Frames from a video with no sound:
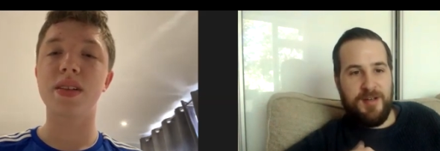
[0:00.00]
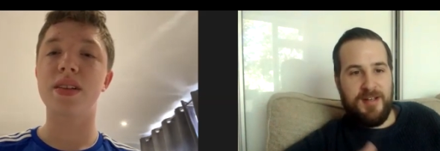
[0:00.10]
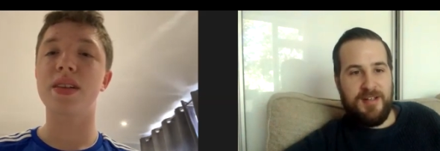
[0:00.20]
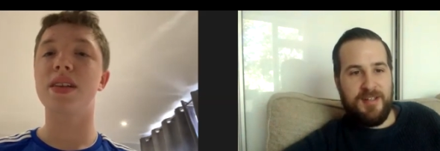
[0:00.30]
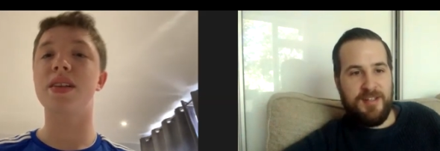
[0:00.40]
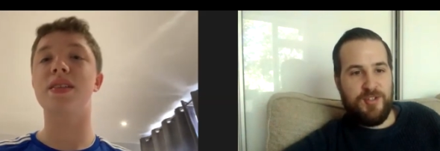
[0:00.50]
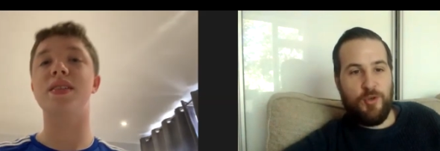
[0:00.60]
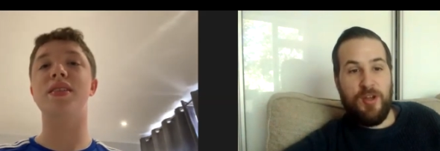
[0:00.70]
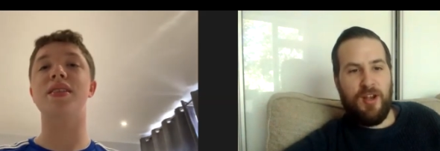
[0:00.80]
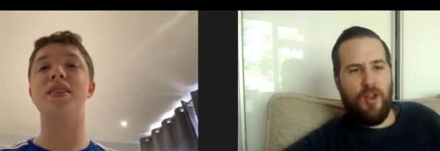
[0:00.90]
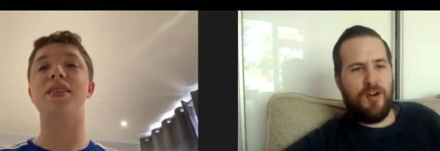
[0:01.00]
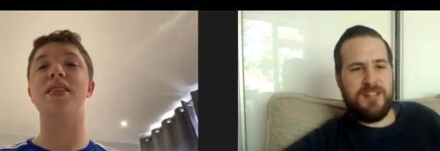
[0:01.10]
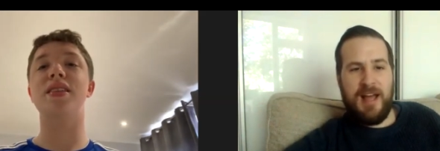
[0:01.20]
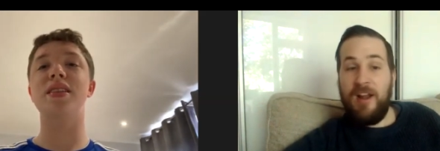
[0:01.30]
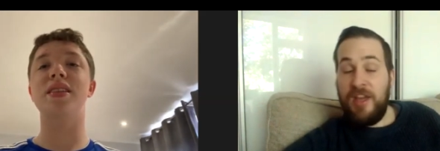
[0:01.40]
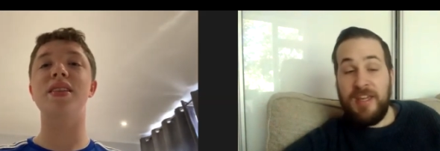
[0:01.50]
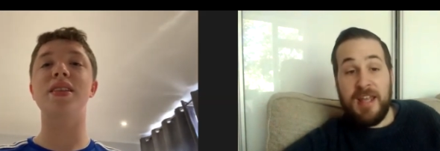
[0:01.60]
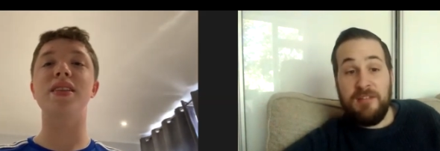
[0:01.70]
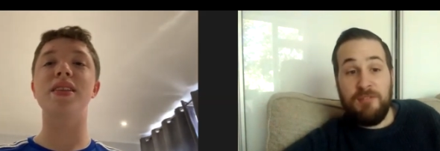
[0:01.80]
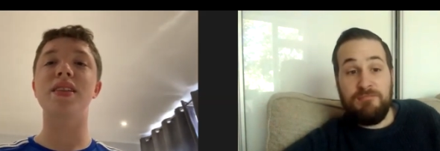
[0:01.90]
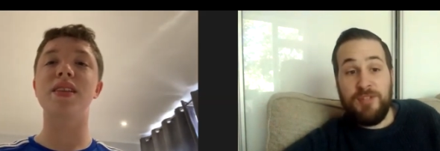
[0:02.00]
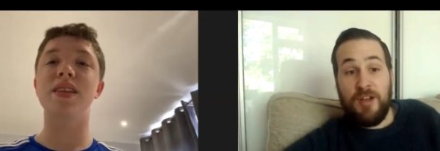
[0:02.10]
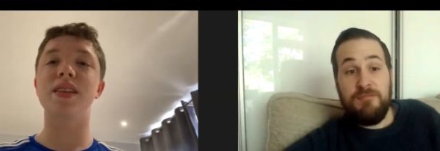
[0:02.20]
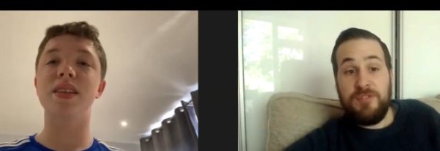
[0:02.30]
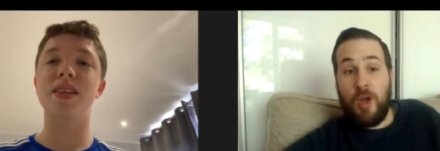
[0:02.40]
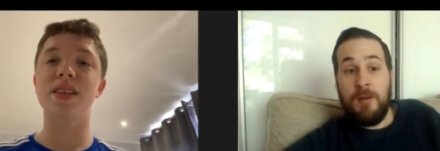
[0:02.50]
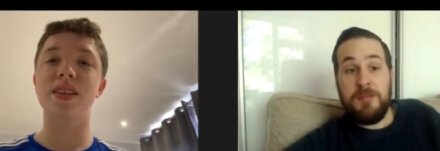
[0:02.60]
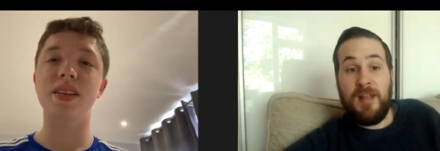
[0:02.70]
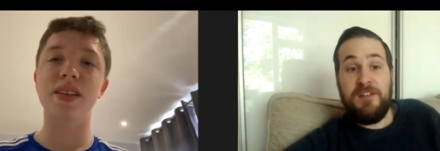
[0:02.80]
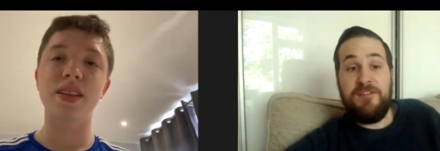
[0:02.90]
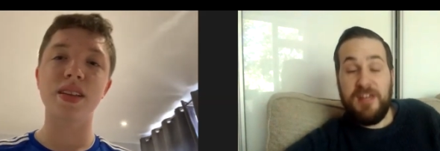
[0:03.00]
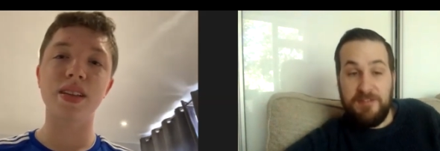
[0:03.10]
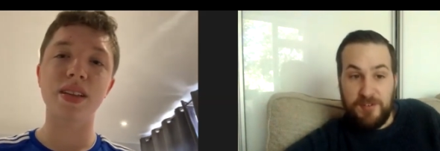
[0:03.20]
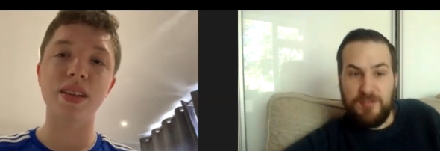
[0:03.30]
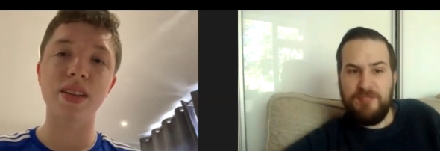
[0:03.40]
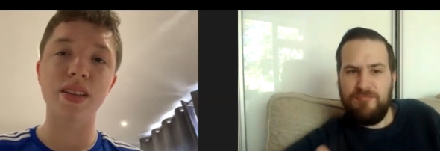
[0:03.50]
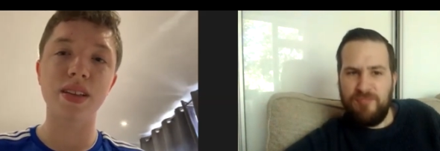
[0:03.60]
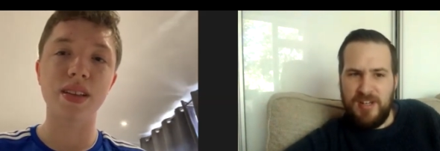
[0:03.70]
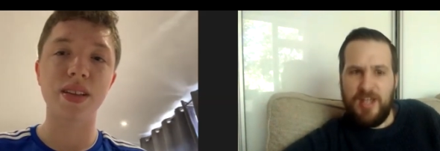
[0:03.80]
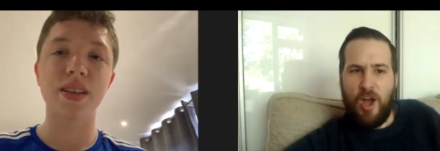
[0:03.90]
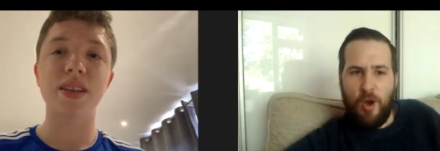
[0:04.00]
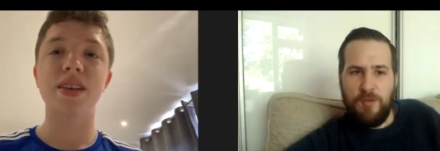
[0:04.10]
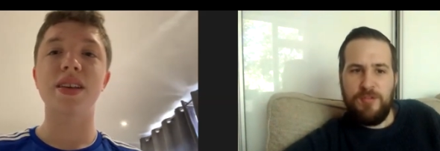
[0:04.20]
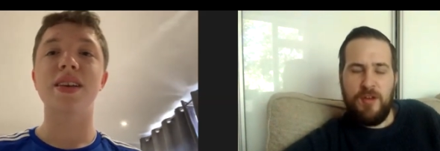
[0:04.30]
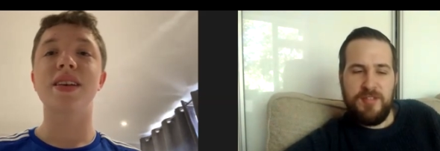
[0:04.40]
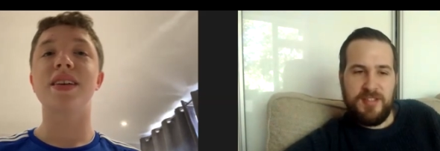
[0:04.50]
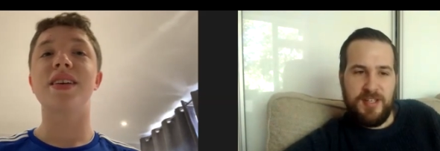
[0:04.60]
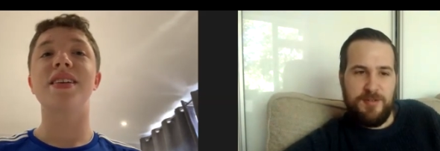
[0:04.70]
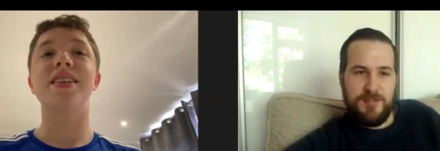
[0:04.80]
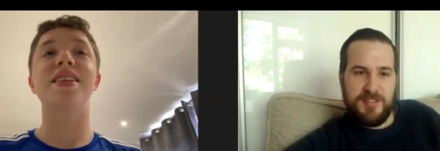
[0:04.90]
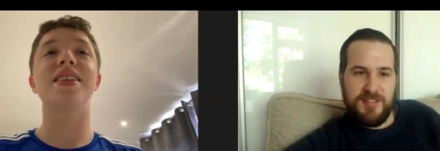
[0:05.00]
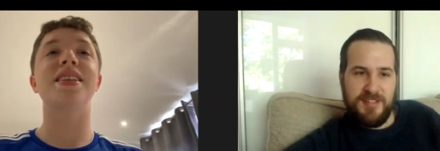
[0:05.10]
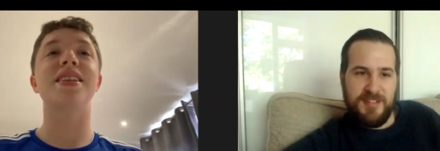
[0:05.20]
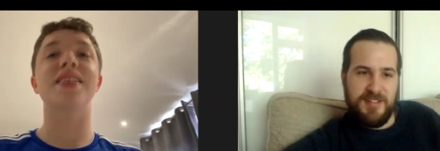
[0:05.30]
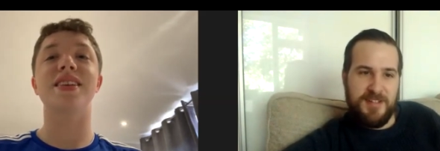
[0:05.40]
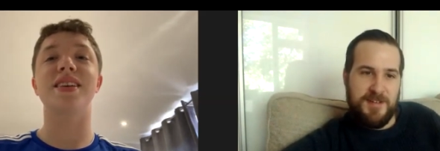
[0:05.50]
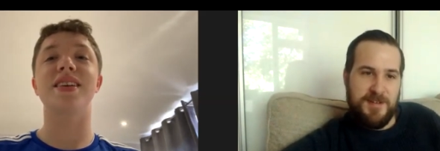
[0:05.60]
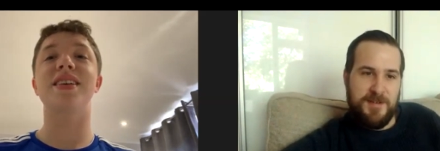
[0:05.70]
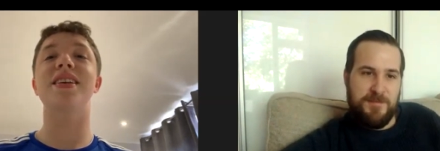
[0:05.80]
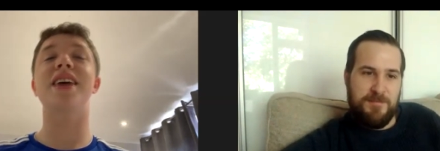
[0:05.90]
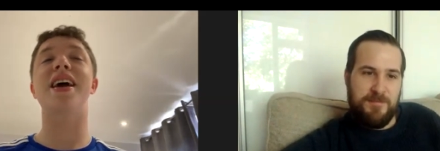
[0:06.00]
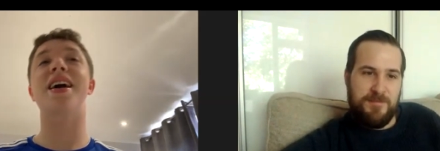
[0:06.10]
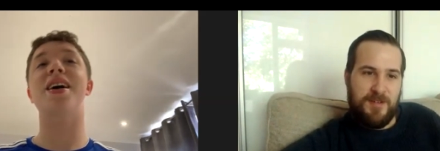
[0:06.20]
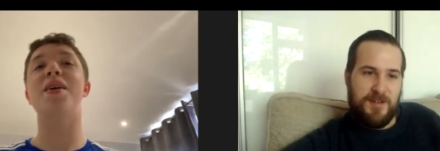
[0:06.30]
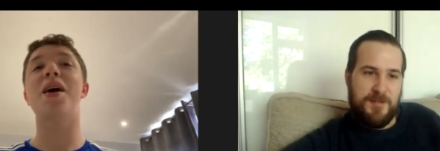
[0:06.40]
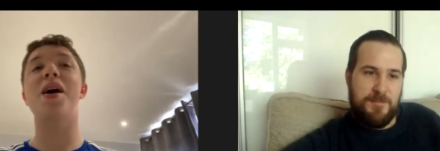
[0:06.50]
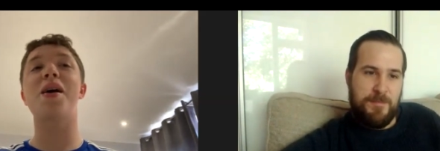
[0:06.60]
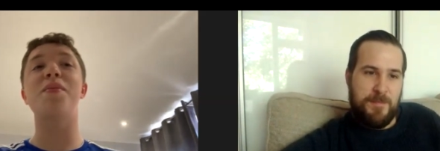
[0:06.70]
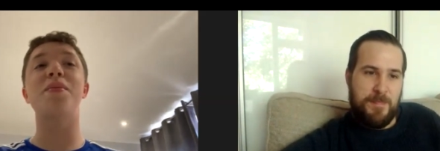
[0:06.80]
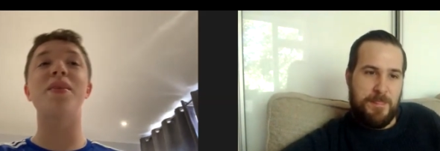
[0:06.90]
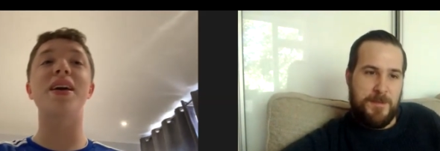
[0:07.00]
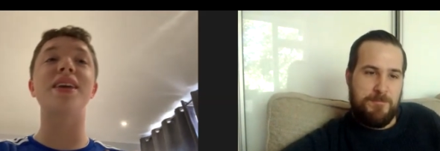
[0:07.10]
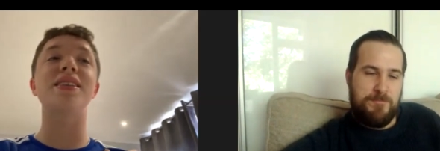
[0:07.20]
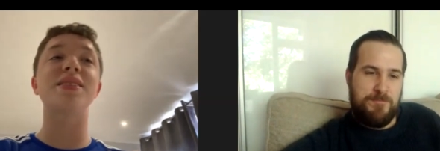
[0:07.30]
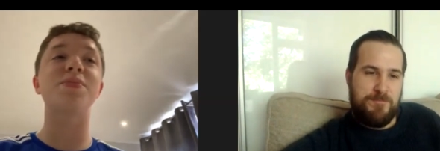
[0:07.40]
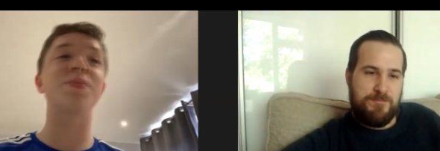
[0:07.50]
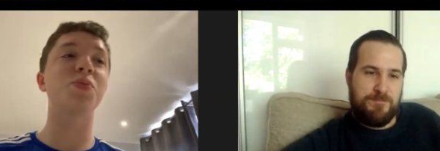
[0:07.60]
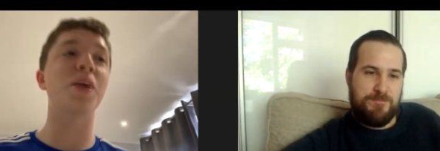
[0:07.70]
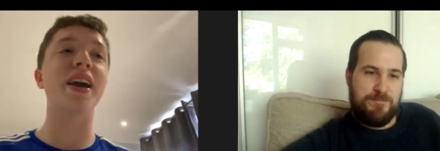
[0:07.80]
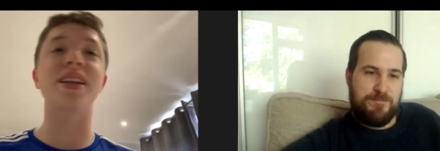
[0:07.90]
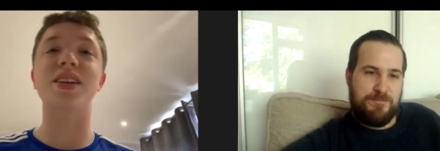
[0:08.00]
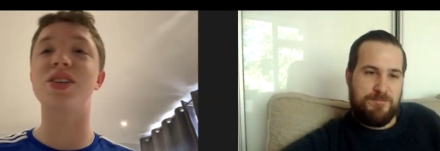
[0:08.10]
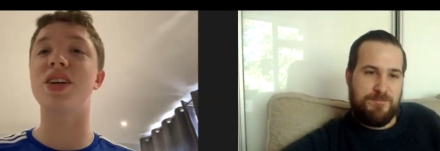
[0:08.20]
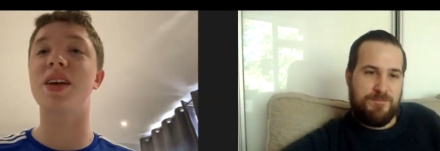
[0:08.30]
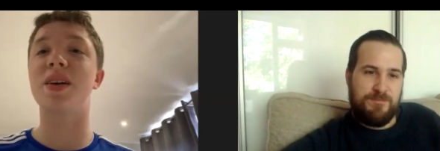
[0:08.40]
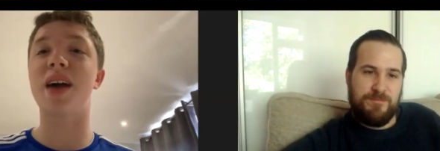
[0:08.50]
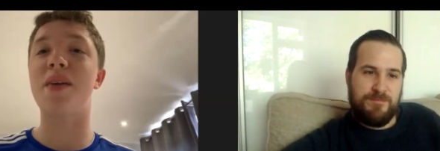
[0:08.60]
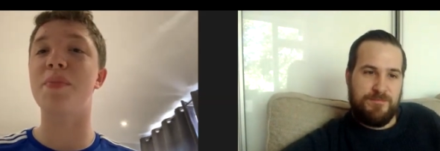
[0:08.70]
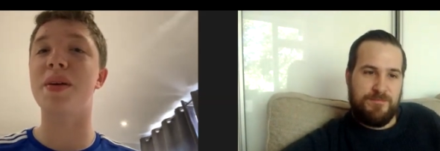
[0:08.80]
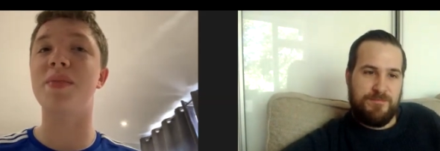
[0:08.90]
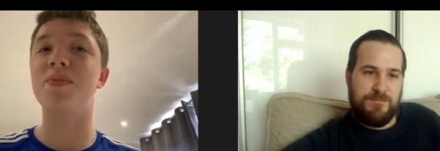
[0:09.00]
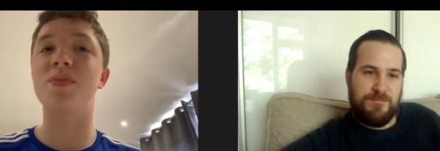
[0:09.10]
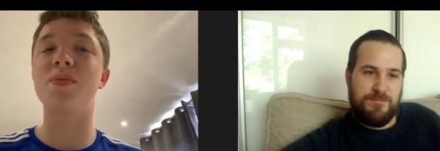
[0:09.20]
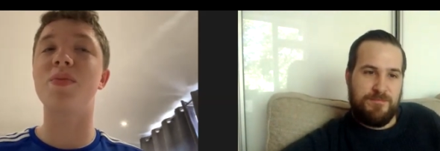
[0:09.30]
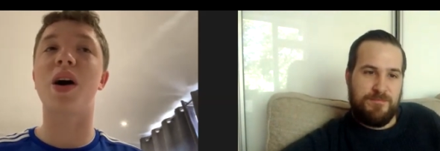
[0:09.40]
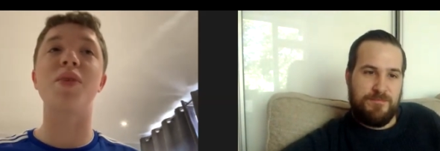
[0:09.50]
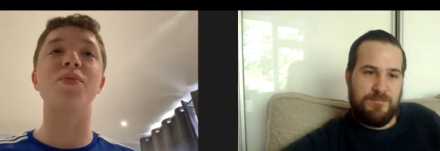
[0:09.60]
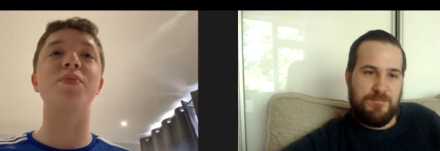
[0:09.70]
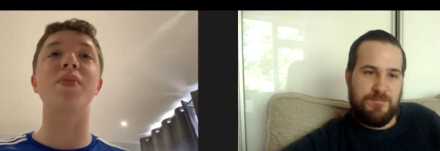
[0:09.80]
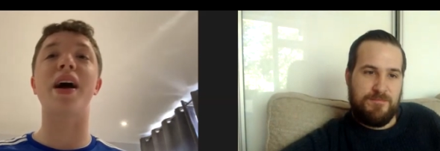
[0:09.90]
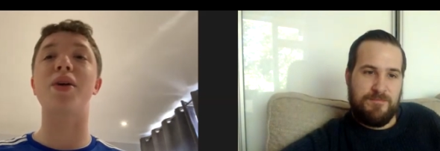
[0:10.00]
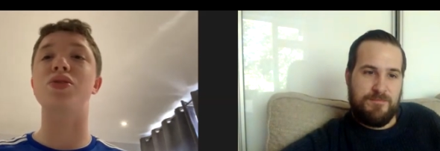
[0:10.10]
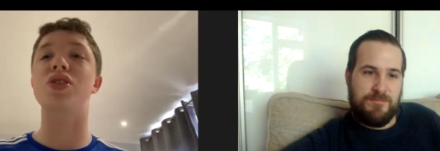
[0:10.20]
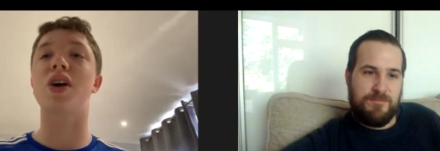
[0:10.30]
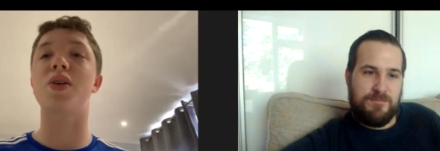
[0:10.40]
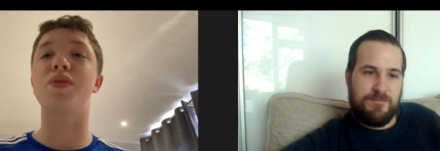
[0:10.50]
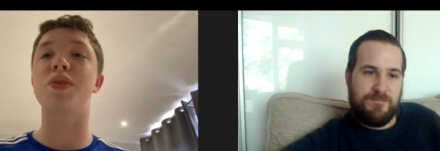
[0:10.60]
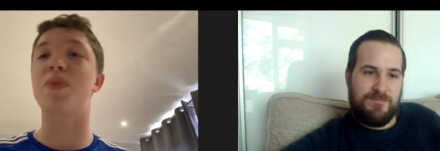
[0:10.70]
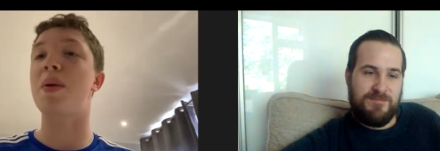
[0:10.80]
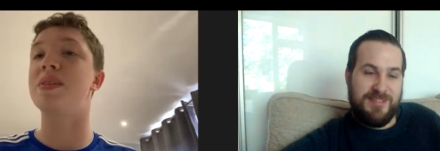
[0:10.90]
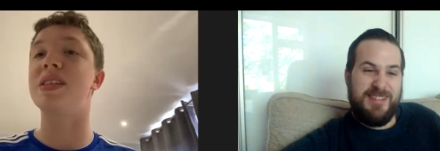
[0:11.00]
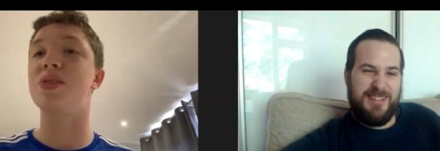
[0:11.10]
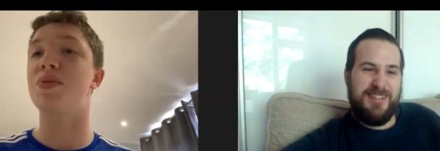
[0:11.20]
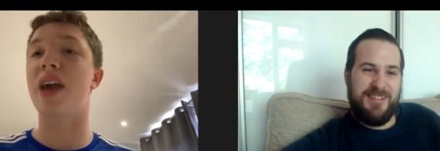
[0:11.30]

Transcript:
Speaker 1: uh, enjoying lockdown? Are you getting you know time to play FIFA and really hone those skills?
Speaker 2: Yeah, um, it's weird because you haven't been like outside of the premises of your